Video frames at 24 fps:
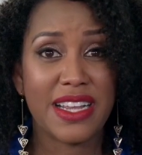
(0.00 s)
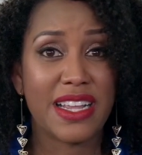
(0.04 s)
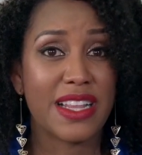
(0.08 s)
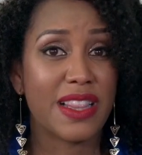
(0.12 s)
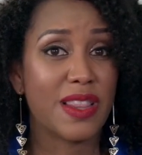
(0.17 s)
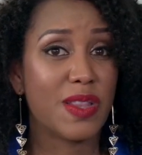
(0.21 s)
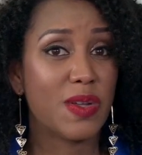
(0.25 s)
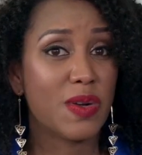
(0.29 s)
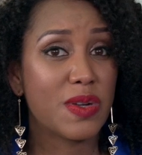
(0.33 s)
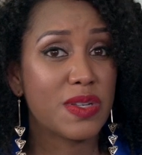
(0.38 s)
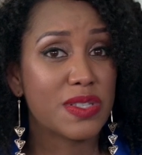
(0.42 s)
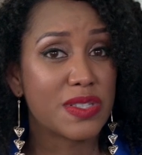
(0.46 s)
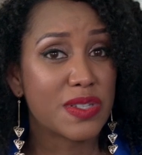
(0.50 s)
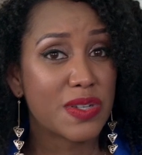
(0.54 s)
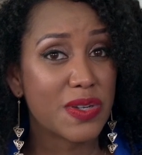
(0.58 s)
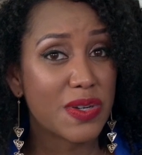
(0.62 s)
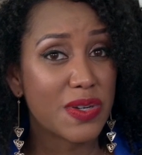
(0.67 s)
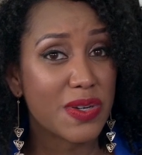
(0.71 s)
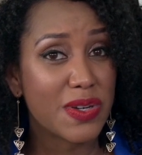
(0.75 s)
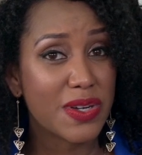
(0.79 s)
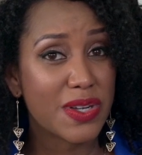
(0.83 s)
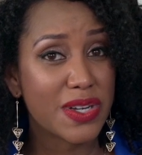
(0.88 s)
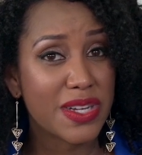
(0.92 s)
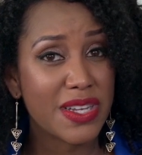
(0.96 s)
it looks
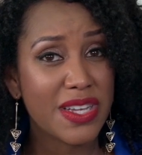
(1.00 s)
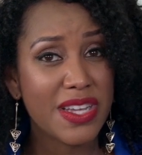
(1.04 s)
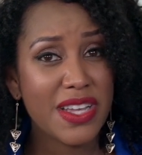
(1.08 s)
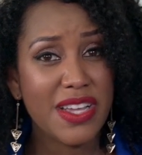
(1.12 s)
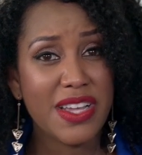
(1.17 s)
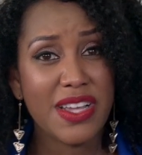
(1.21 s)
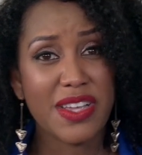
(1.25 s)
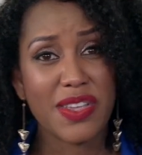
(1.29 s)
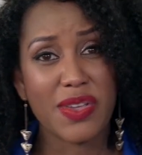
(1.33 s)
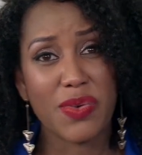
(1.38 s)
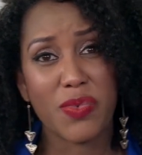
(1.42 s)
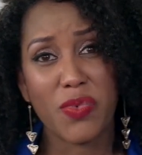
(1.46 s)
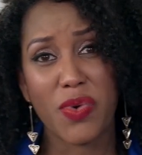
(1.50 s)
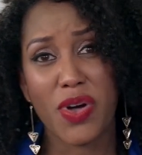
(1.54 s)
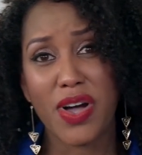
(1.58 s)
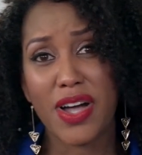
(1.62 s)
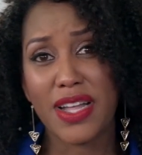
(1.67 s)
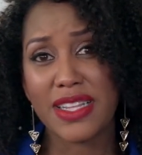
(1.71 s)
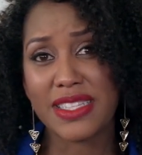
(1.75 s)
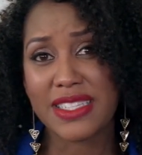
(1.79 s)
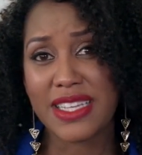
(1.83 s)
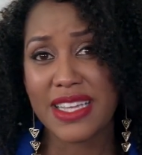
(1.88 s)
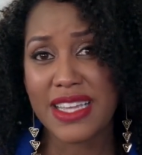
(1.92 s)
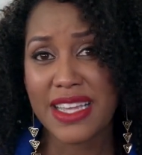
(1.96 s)
good, you
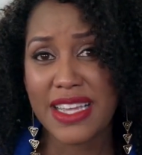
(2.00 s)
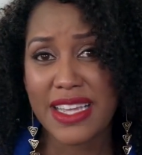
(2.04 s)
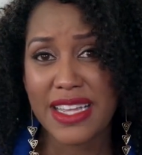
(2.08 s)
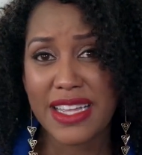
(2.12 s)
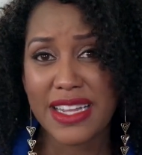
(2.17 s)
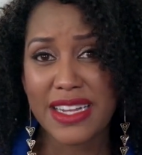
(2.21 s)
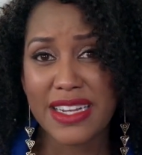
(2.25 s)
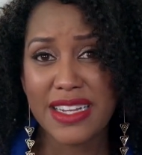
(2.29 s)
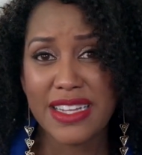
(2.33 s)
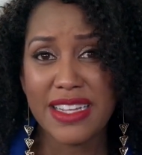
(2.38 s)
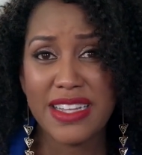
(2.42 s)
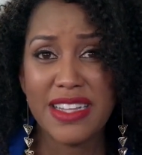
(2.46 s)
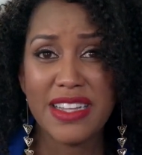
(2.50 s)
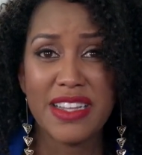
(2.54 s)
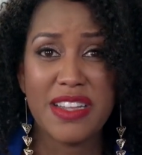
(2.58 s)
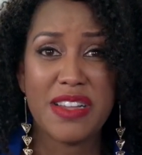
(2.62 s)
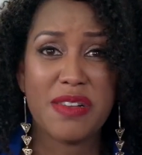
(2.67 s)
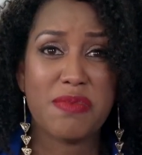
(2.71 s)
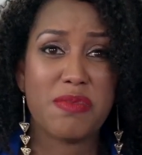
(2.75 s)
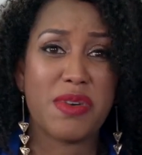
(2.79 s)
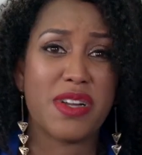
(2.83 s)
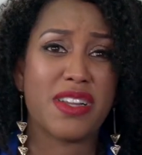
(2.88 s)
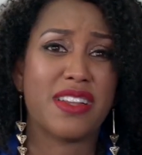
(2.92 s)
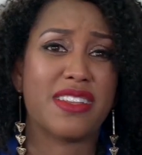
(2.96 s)
want in,
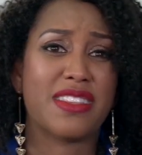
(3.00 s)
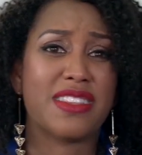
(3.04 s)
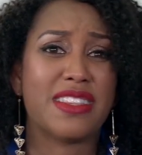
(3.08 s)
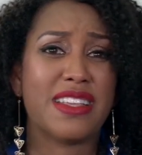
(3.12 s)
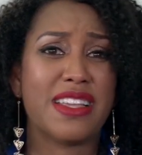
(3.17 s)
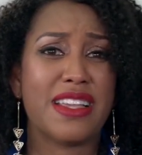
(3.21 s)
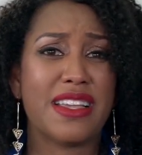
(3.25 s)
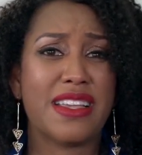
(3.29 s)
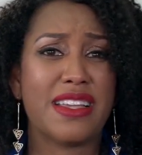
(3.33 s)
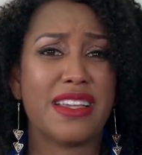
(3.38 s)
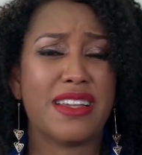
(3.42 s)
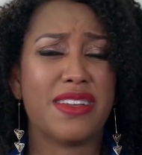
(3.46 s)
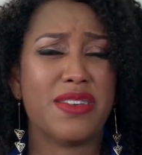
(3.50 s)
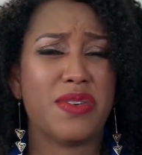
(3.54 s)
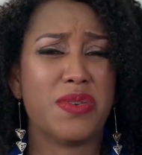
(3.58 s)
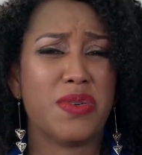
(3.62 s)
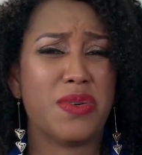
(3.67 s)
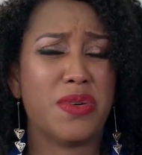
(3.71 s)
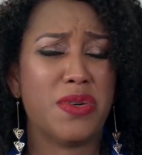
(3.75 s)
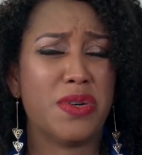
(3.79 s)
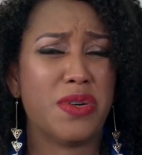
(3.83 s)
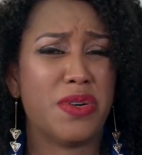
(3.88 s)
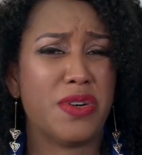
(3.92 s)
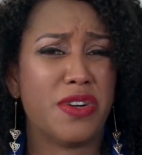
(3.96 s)
but you're thinking,
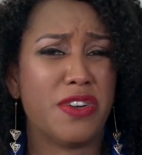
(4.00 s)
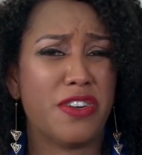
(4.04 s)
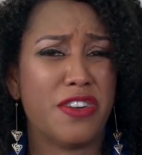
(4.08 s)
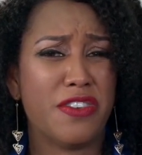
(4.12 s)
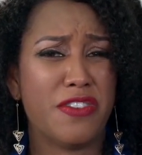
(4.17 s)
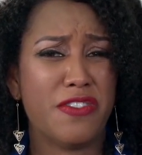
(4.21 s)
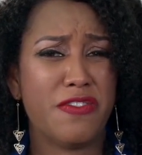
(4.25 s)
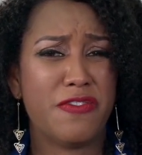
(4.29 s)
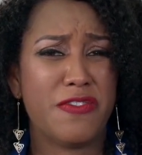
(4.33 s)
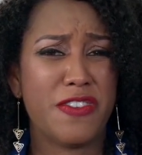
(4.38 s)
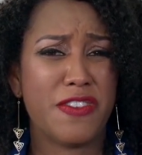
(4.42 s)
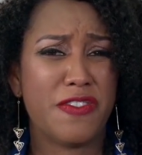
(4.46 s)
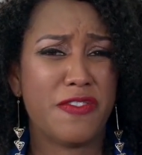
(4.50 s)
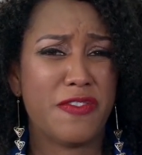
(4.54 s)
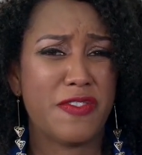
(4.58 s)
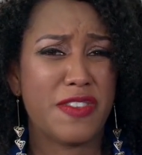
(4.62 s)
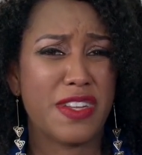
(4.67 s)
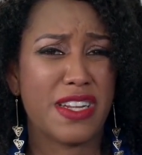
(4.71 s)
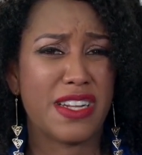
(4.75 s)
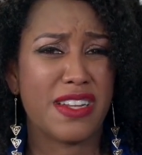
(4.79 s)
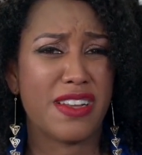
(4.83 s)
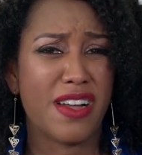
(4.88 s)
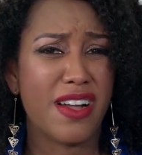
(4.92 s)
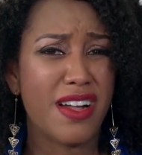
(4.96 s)
oh,
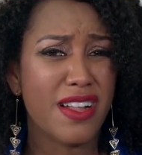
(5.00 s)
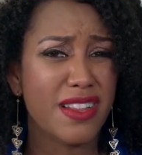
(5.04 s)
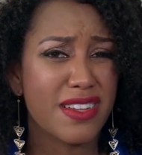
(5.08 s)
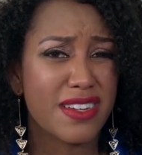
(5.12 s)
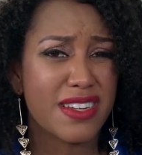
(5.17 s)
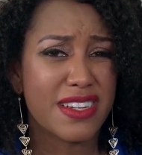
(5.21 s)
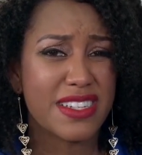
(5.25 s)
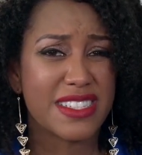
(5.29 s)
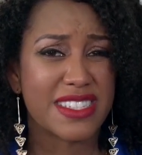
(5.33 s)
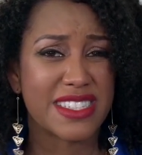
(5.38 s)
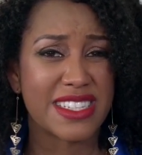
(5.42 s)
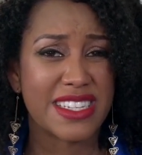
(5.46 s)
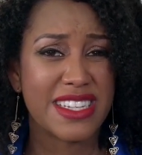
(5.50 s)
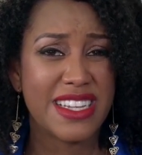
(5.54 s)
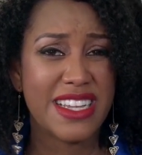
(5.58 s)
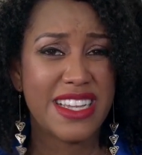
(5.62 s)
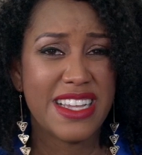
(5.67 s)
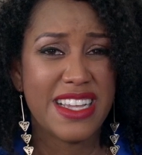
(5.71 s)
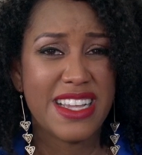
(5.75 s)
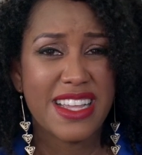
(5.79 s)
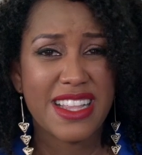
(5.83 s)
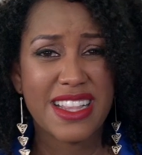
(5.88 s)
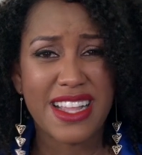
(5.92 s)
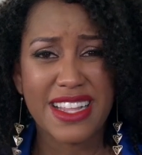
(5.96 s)
fifty dollars,
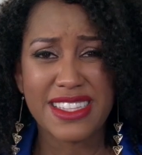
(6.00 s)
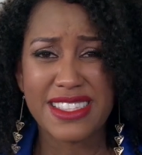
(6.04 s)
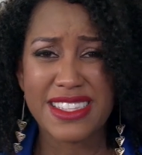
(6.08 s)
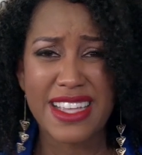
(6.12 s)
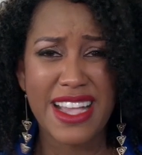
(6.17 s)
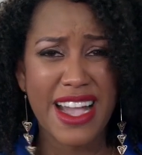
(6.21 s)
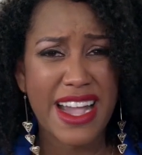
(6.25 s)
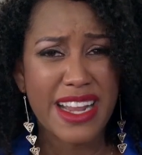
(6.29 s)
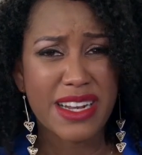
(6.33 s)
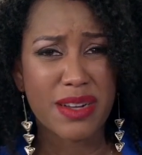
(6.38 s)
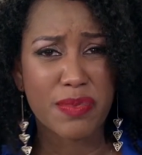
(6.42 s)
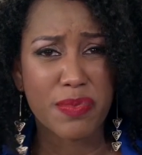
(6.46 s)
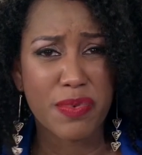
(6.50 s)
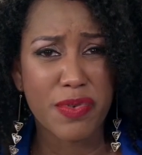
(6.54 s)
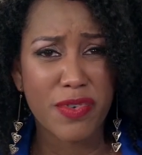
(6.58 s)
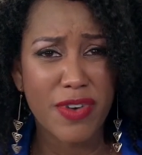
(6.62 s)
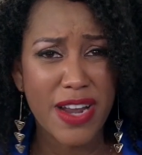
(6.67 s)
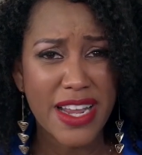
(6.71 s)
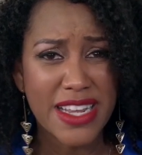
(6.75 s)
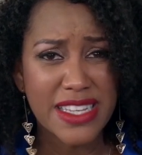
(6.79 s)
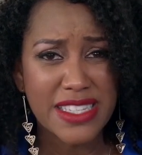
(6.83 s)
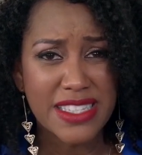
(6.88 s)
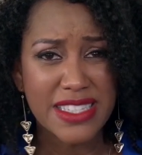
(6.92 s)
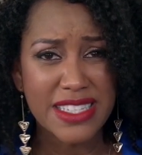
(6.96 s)
that's kind of
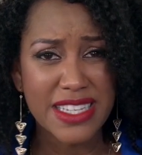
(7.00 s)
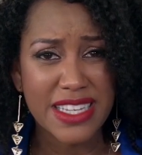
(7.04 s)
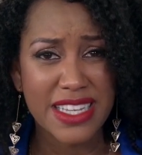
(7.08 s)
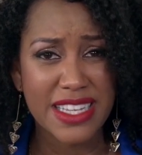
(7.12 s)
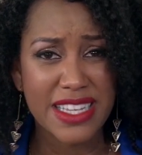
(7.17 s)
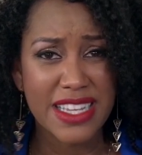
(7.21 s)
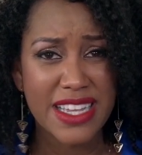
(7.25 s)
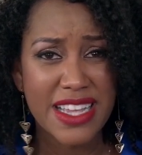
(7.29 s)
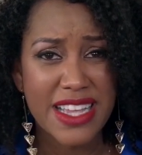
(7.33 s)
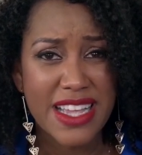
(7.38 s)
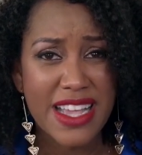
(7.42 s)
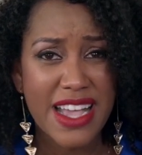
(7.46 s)
pricey.